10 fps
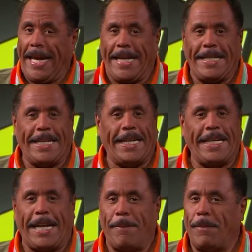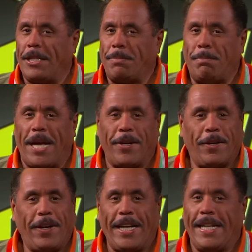it doesn't get much
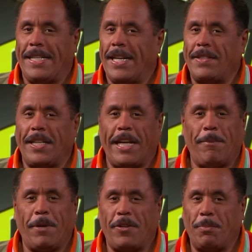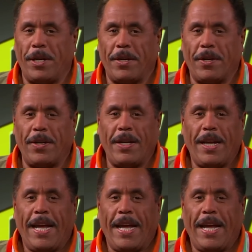better. It doesn't get much bigger.